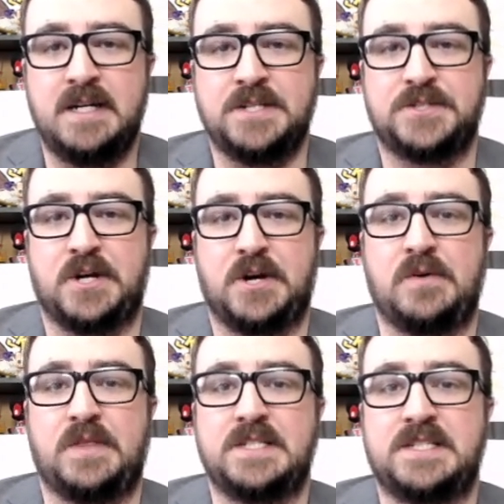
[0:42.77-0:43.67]

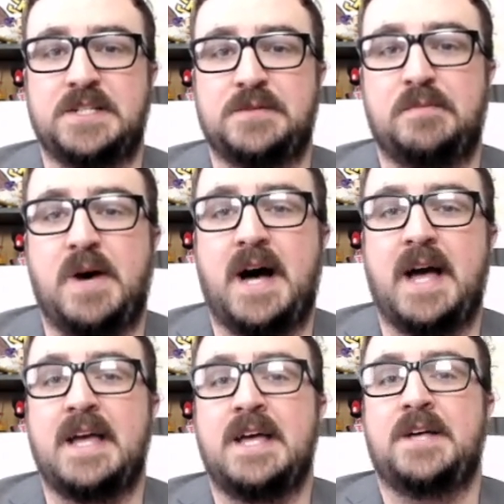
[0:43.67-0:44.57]
So this is
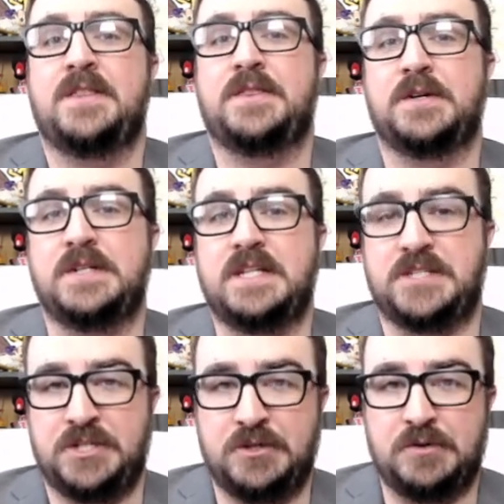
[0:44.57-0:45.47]
my
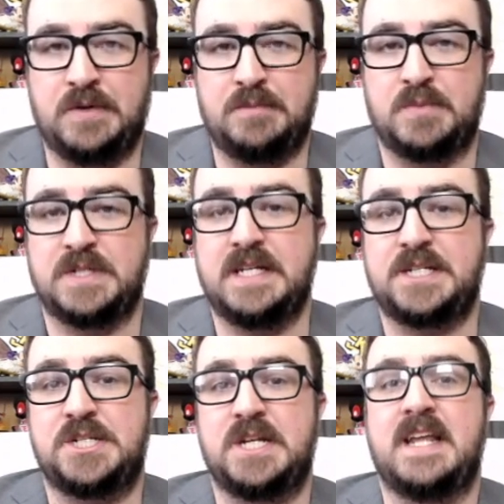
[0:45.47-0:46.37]
32
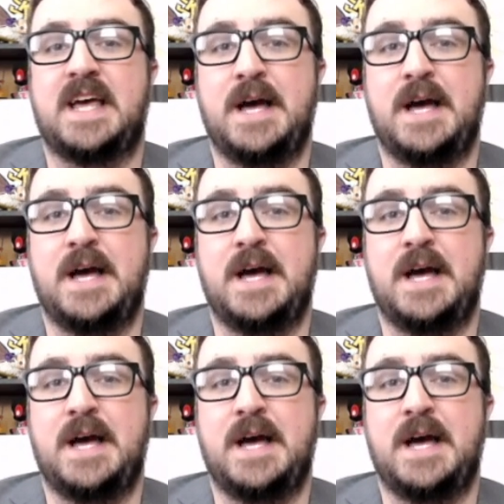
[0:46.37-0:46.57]
prediction